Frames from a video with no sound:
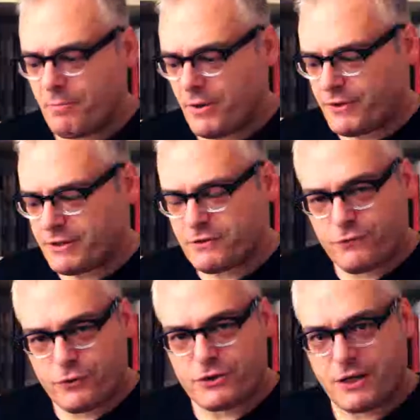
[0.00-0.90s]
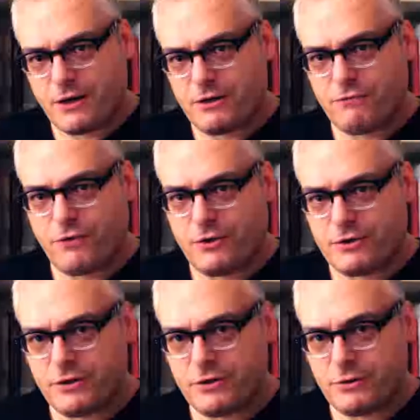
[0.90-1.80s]
but that it's forcing a
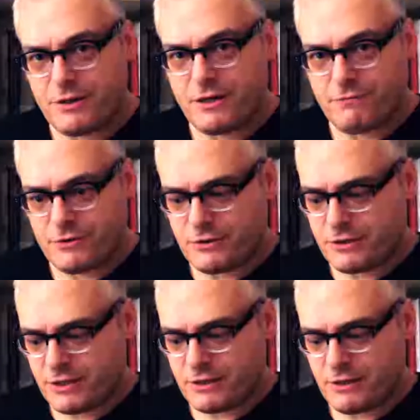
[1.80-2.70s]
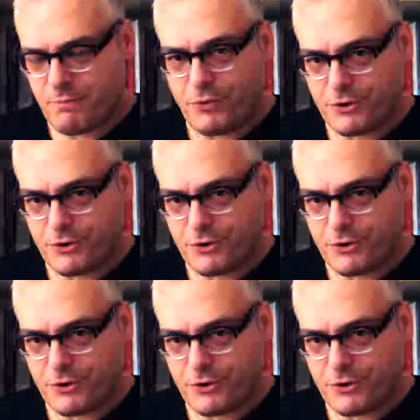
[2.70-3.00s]
default to a different system